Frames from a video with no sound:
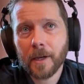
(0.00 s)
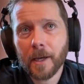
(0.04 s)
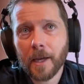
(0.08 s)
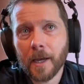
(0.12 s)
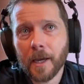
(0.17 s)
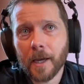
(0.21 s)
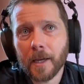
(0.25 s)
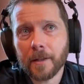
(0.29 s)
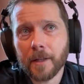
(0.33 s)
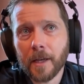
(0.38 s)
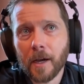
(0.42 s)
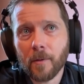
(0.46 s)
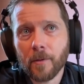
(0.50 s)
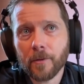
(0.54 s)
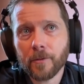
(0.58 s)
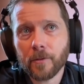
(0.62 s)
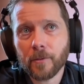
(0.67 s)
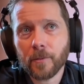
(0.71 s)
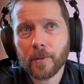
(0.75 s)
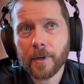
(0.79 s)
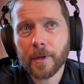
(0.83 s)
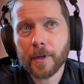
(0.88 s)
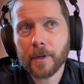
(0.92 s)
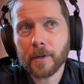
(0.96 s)
And that
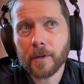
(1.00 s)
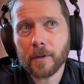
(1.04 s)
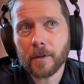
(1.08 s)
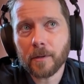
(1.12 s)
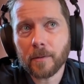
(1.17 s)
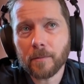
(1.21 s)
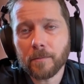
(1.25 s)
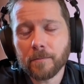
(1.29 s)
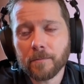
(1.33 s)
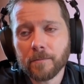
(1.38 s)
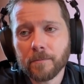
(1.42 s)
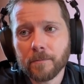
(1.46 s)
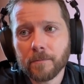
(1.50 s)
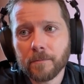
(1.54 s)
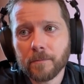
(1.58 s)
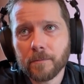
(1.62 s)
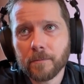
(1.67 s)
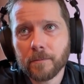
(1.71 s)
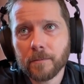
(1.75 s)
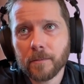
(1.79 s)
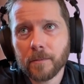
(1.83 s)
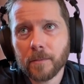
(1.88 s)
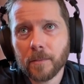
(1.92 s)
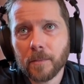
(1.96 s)
was a real
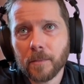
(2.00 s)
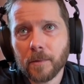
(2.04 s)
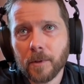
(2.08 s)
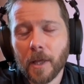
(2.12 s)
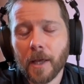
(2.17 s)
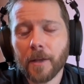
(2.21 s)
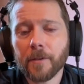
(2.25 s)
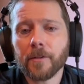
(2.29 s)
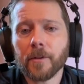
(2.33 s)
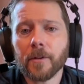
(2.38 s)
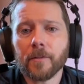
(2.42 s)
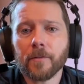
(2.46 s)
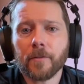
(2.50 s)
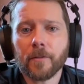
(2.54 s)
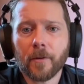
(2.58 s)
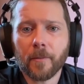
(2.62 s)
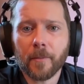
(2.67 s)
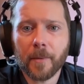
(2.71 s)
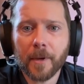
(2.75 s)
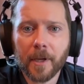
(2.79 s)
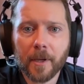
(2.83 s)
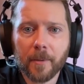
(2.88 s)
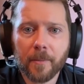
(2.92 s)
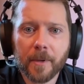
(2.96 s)
lesson
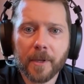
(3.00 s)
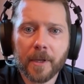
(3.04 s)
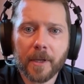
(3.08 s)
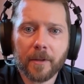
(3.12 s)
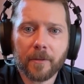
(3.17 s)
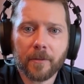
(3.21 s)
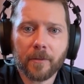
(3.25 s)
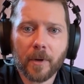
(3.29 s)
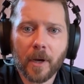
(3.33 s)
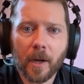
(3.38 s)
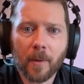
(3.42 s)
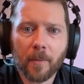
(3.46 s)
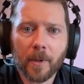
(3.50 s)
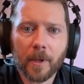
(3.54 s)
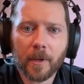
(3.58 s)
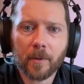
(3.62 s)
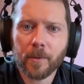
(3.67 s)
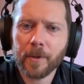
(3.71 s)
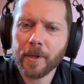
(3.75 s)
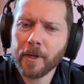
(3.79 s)
for me because I'm like,